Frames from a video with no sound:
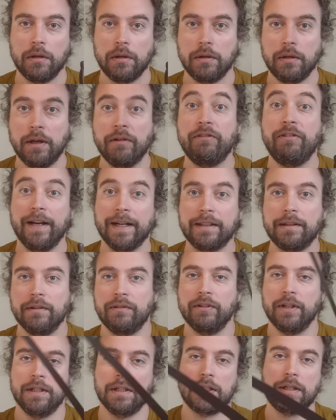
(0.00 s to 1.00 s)

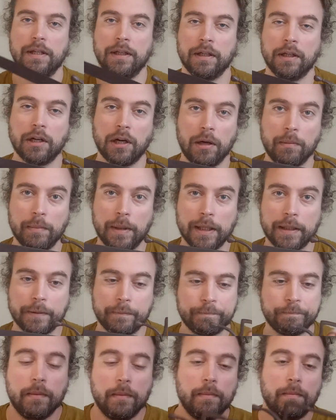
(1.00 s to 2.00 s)
effectiveness in combat.
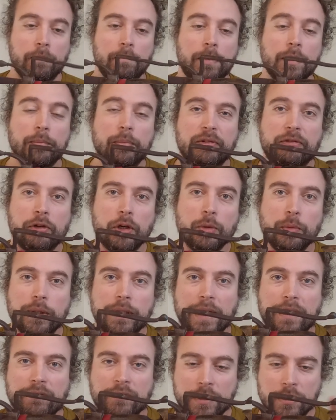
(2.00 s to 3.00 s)
But before we
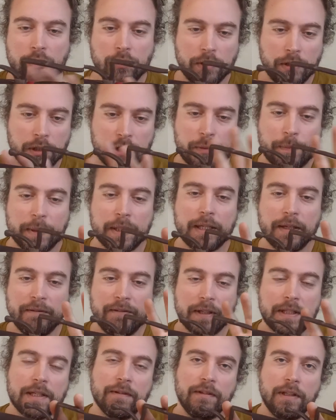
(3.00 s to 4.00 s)
dive into the
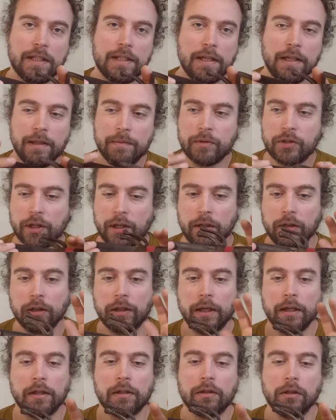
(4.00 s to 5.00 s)
specifics of this Nimcha and
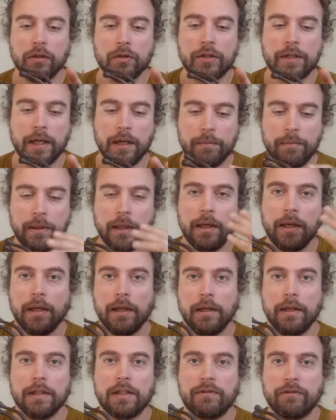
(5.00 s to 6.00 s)
look at it close up,
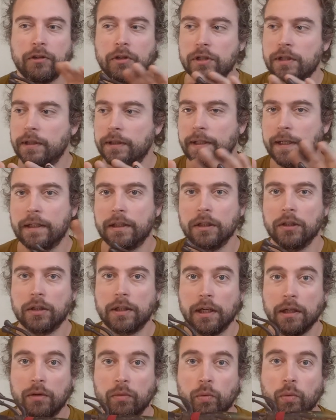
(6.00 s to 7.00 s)
let's first take a
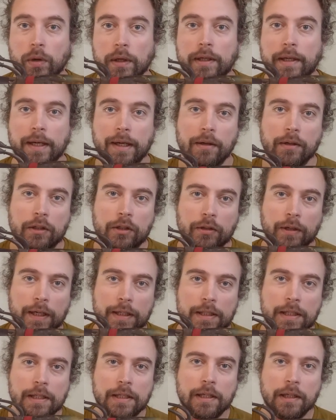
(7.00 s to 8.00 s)
look at what
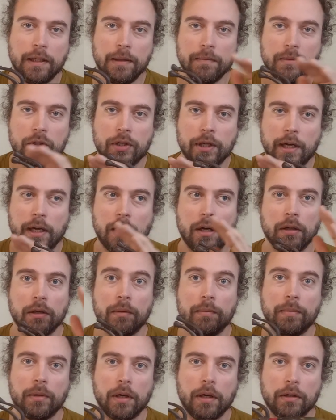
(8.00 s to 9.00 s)
characterizes a Nimcha on
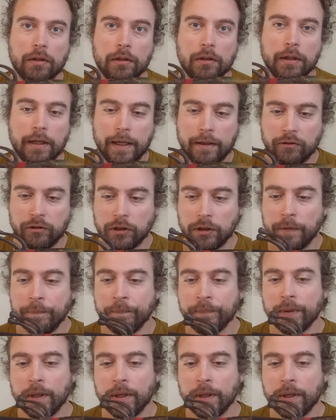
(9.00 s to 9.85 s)
a broader level.